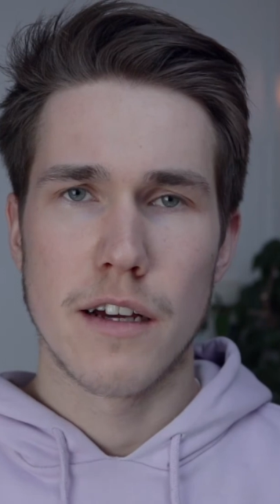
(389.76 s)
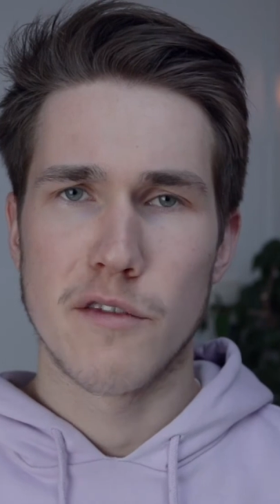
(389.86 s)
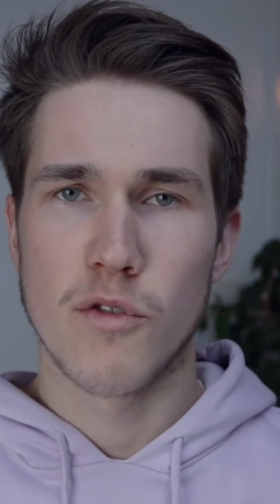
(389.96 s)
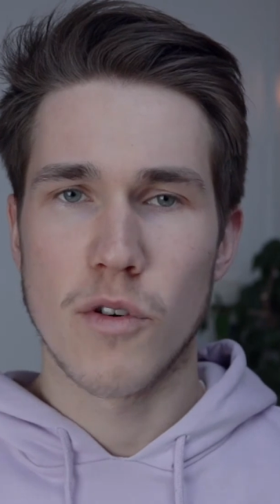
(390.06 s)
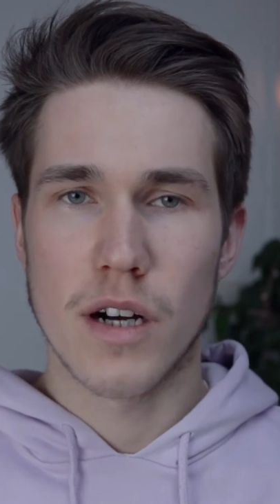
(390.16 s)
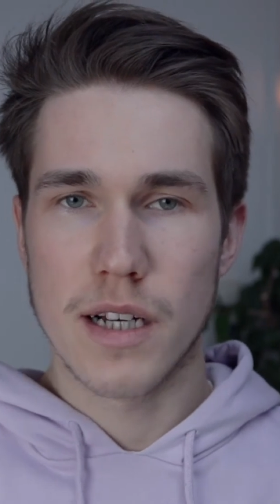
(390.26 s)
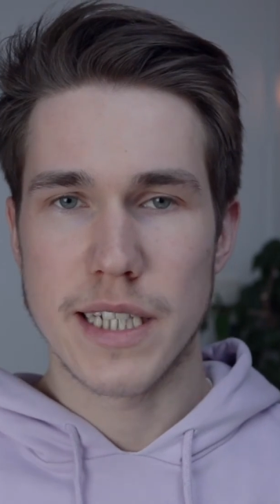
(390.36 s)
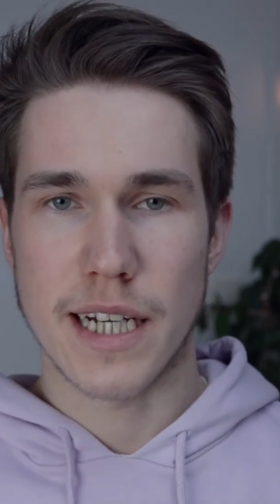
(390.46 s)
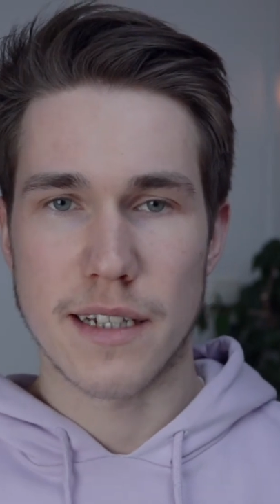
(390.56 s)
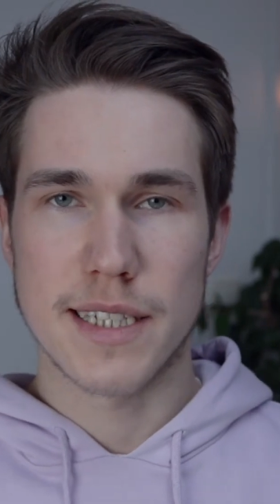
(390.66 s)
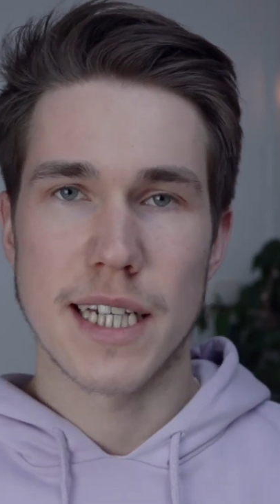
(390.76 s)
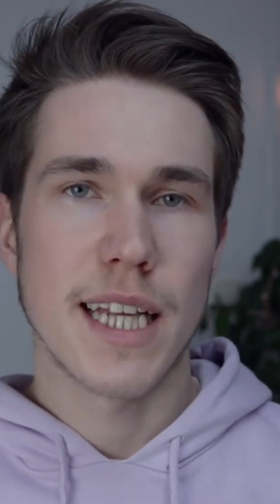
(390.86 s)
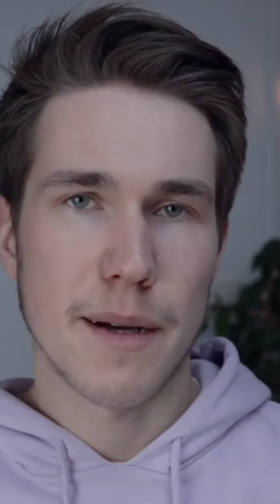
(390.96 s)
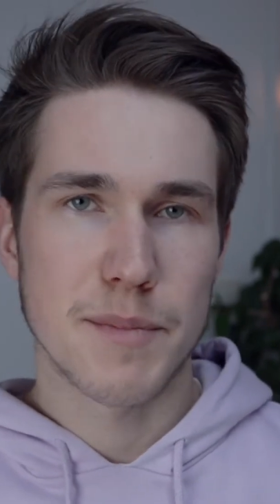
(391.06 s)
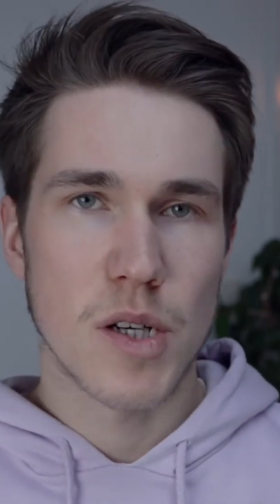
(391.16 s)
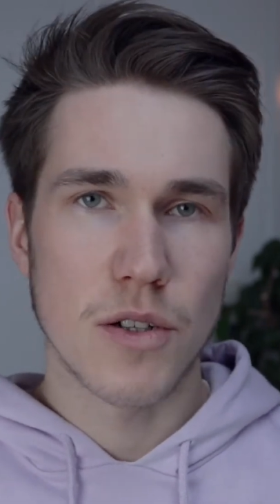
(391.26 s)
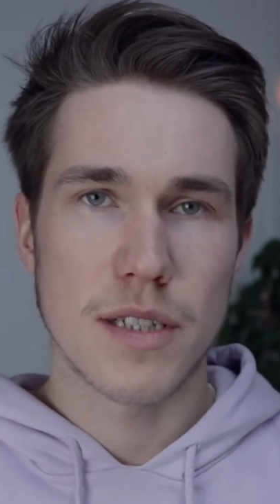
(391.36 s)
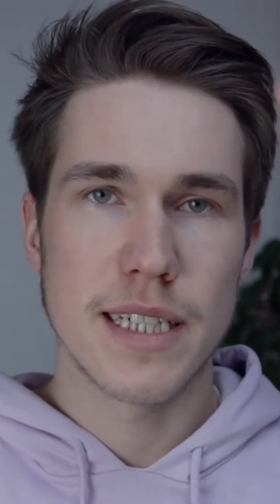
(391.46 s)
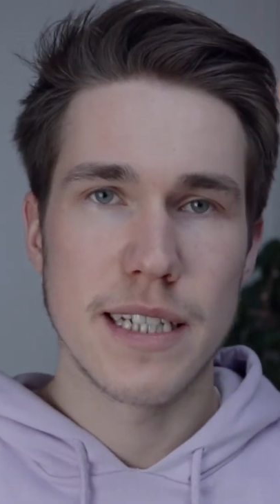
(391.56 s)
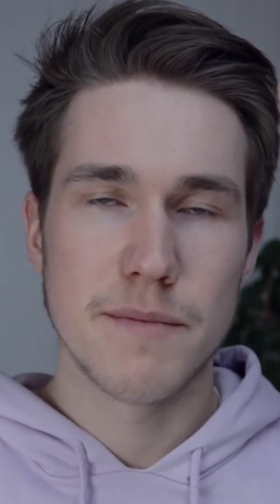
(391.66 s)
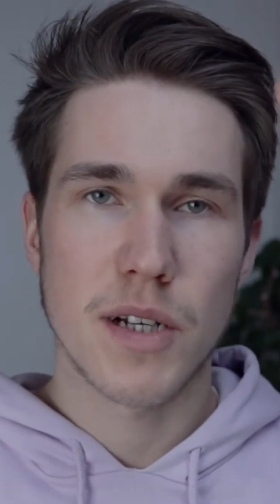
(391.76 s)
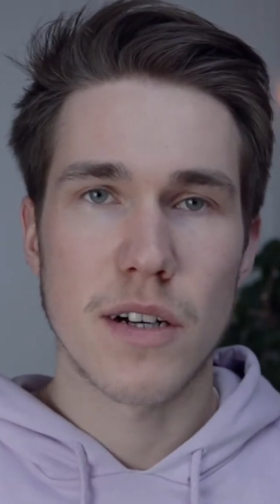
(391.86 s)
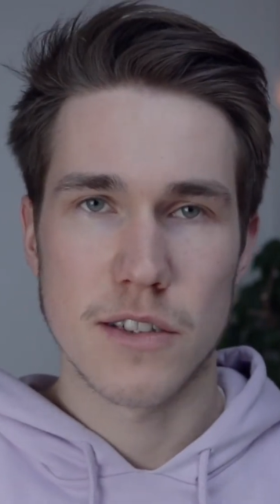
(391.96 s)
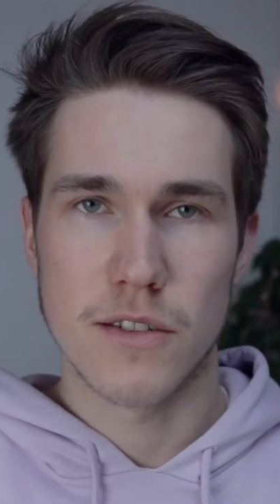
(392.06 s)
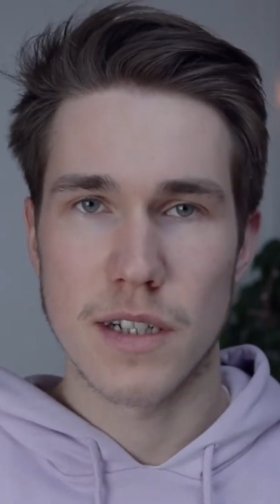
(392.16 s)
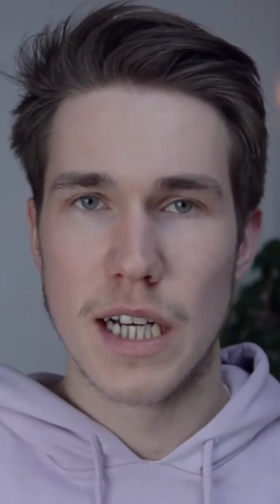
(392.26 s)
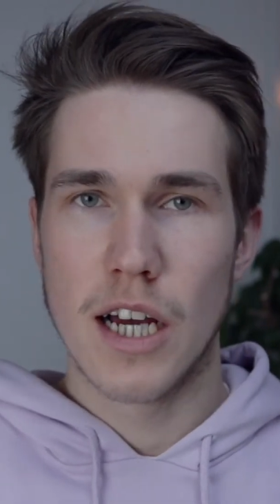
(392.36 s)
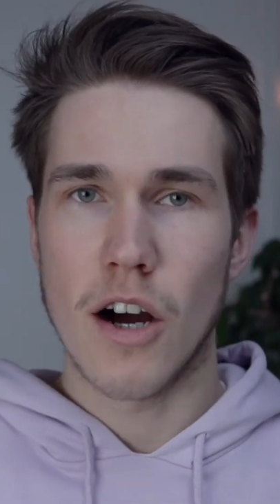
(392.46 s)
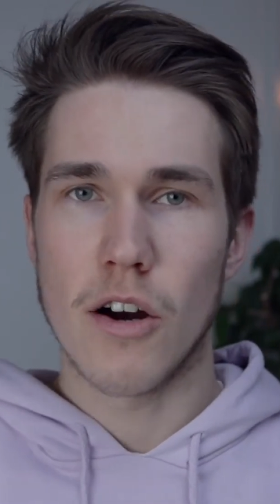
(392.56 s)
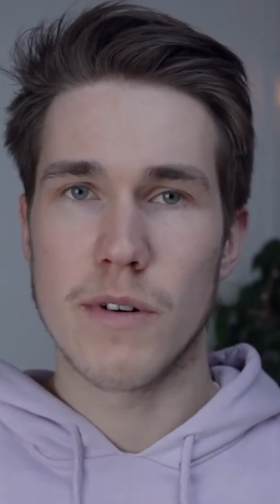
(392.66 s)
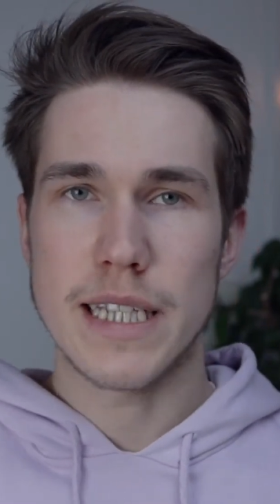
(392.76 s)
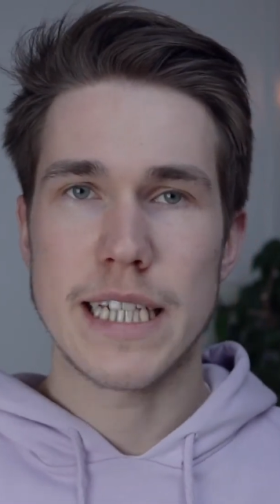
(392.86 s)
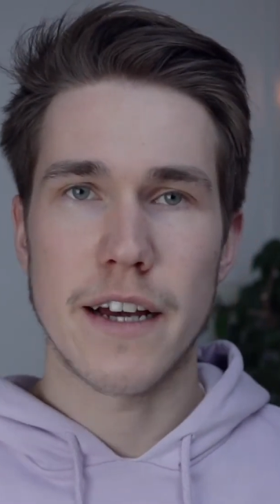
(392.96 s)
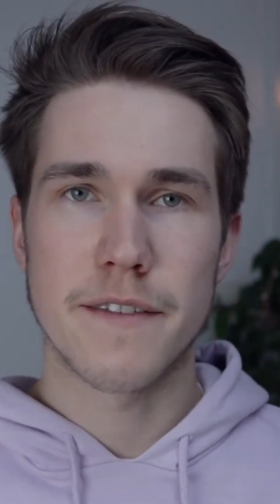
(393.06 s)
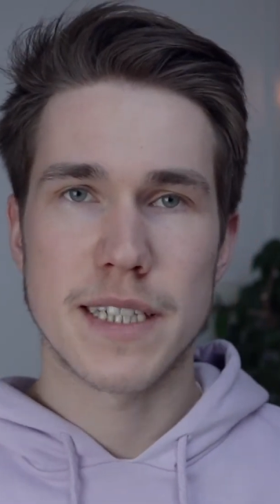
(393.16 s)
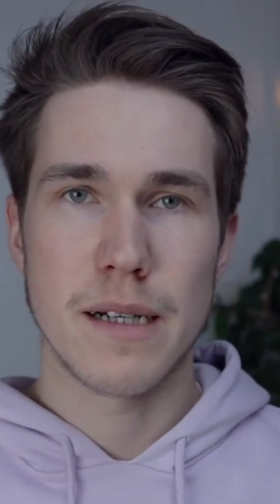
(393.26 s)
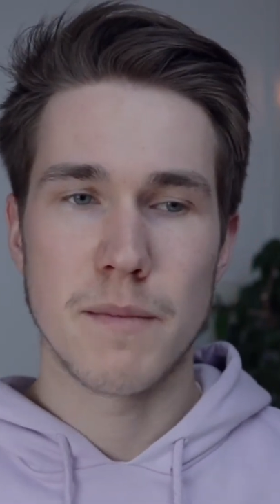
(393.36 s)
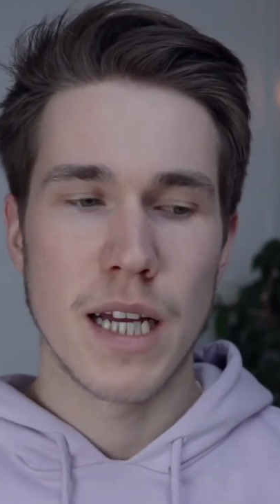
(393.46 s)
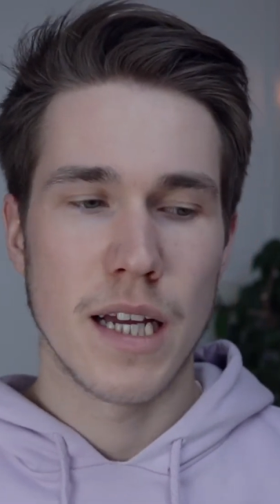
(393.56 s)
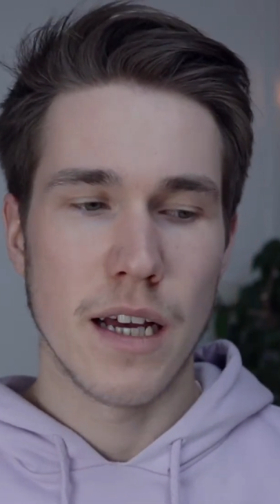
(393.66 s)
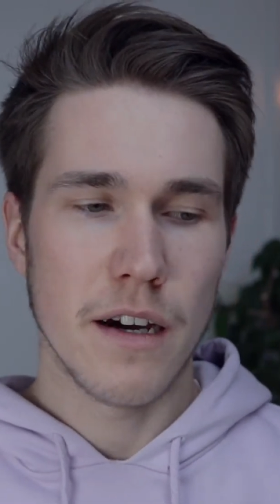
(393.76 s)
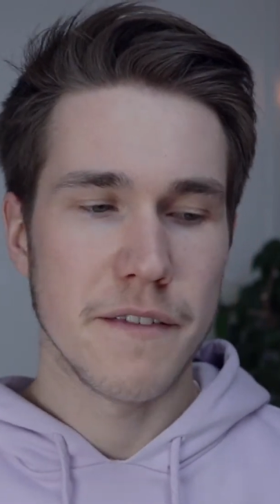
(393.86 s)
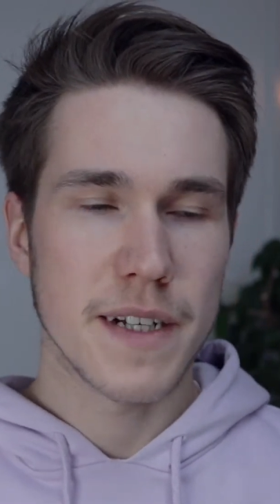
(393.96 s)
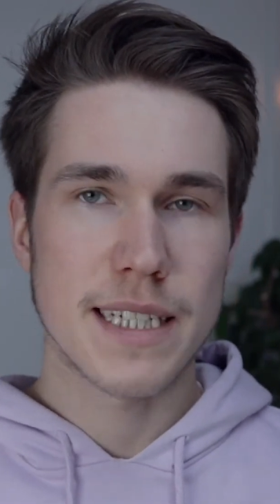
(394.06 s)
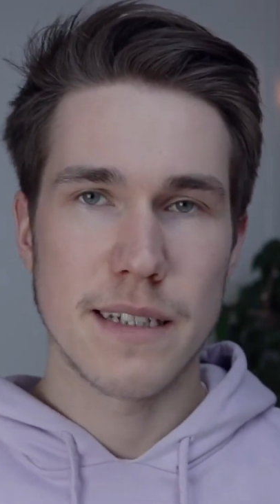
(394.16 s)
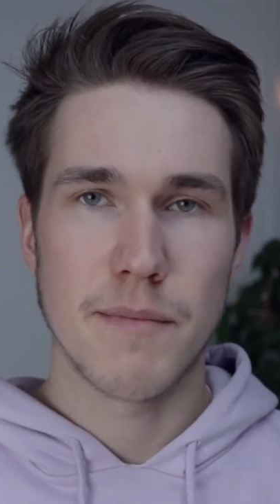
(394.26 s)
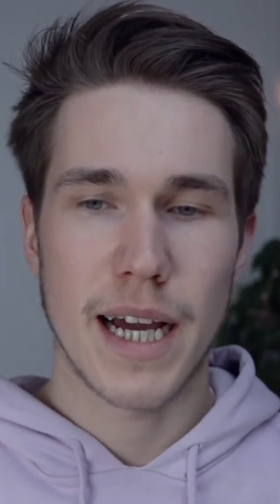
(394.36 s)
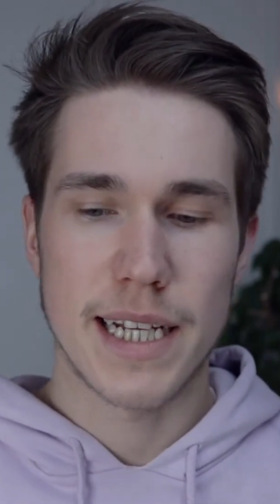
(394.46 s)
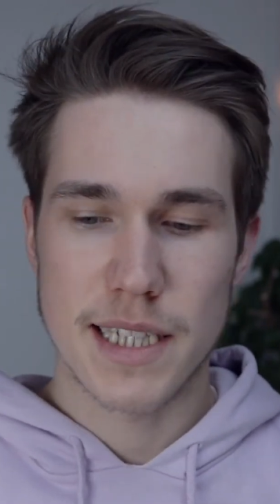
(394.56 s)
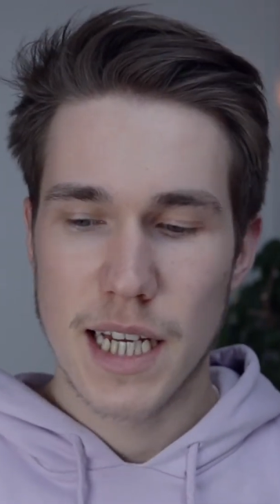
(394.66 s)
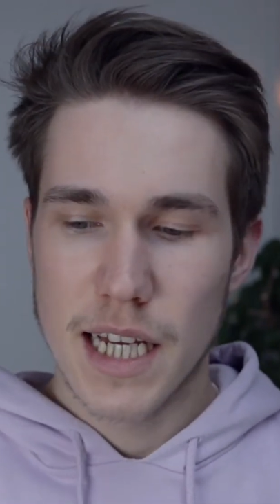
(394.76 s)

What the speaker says: for setting up the whole scene, because you already have some things in mind.